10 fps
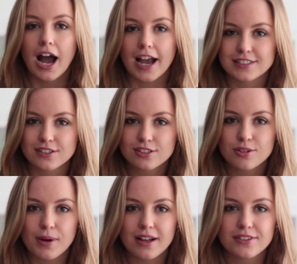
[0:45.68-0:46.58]
I talked
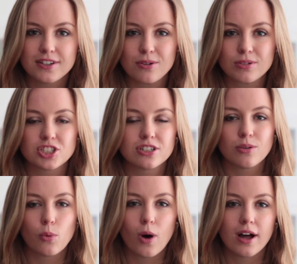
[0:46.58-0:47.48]
about the
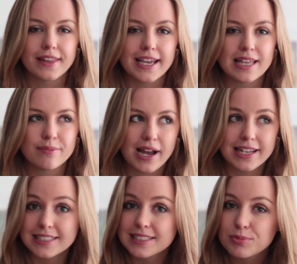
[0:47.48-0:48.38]
original one in my
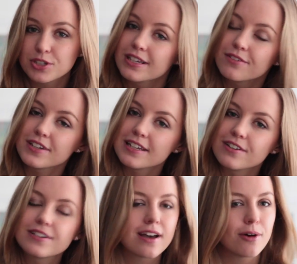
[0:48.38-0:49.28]
Lazy Beauty
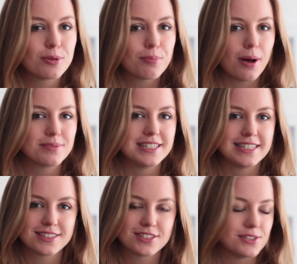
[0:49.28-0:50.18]
video that will pop the
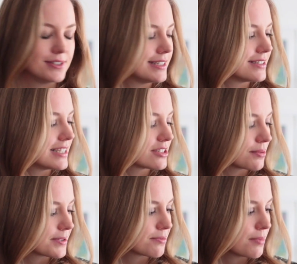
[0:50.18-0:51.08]
link to in the
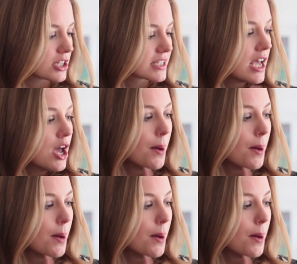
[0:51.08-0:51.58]
description box.